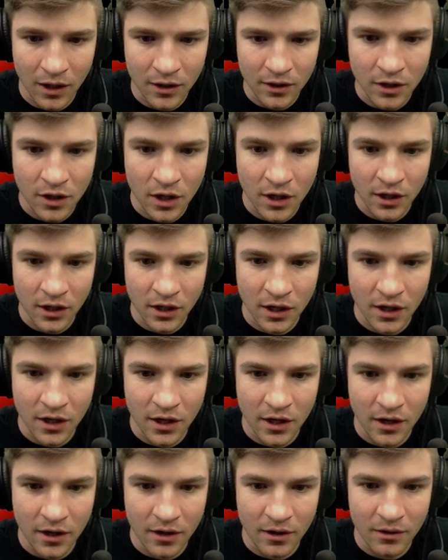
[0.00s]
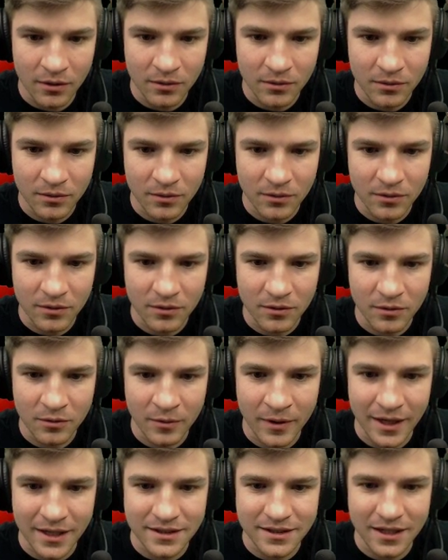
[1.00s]
No, no, no, no, no. We
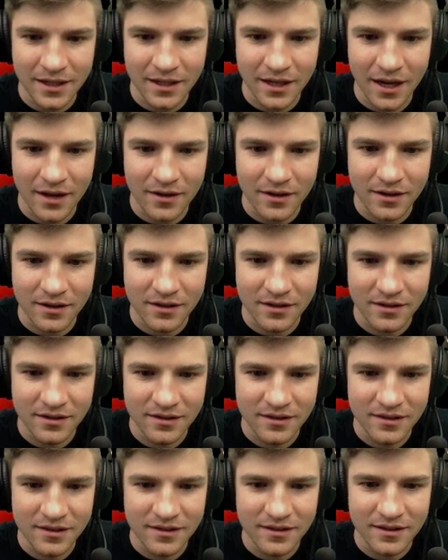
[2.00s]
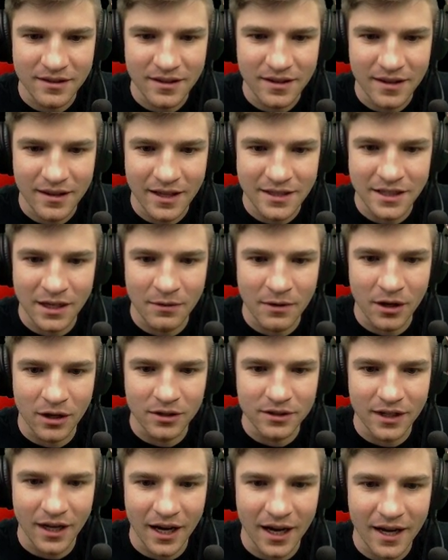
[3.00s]
gotta stay together. Stay together. That's how we all
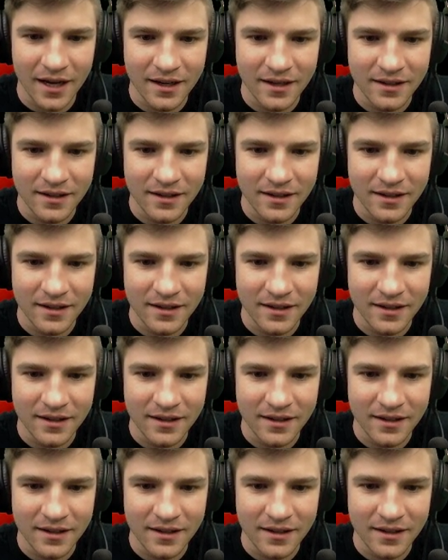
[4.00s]
die.